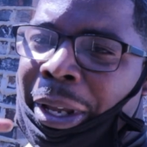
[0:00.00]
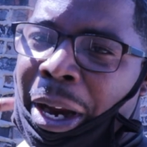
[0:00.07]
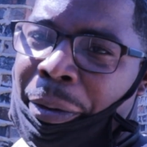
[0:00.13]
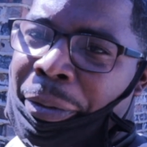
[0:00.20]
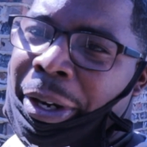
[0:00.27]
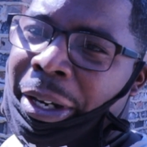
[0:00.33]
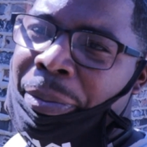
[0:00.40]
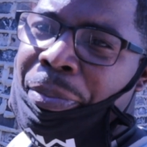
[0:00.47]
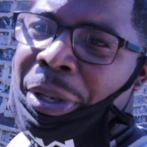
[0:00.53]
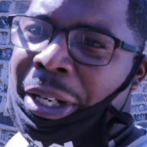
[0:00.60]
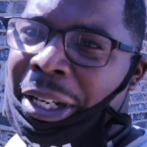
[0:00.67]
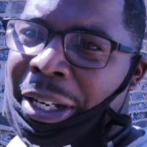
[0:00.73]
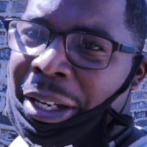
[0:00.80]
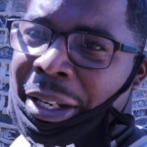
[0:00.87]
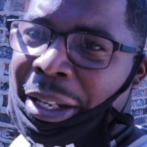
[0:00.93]
got ready to put
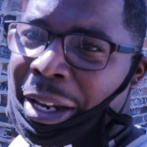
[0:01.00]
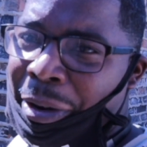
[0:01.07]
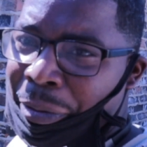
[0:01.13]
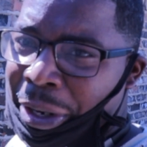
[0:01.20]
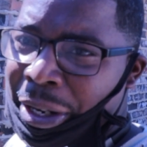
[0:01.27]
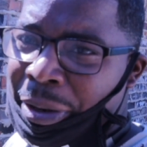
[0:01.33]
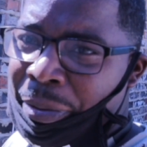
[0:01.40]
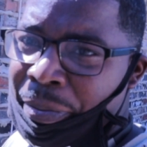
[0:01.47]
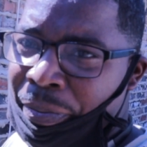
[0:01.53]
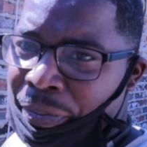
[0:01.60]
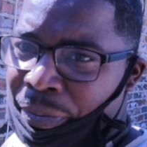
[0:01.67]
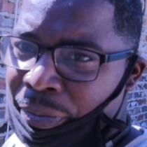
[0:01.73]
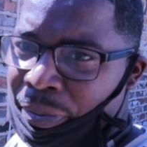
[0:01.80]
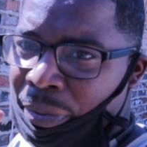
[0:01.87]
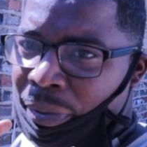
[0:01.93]
it in got ready to
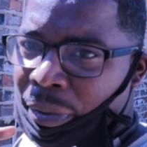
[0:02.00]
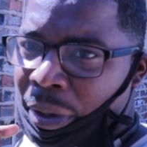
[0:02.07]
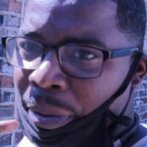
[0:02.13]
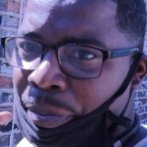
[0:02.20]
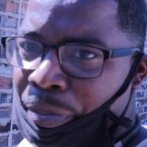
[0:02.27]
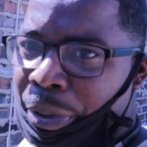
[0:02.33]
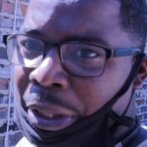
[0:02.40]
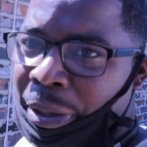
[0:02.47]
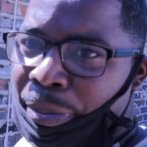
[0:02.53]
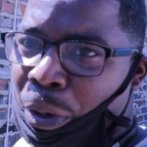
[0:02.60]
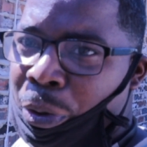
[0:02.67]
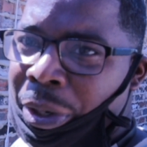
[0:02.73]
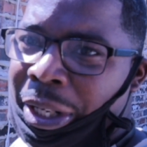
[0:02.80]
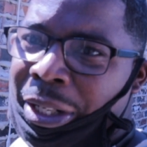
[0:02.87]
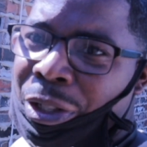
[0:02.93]
put the
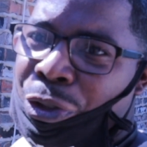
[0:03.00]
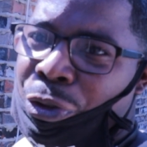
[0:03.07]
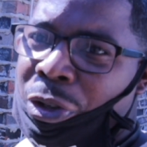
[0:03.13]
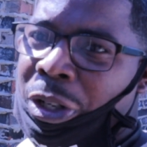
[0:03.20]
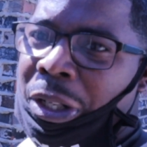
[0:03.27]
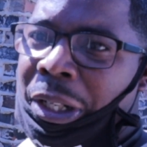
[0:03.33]
motor in the truck.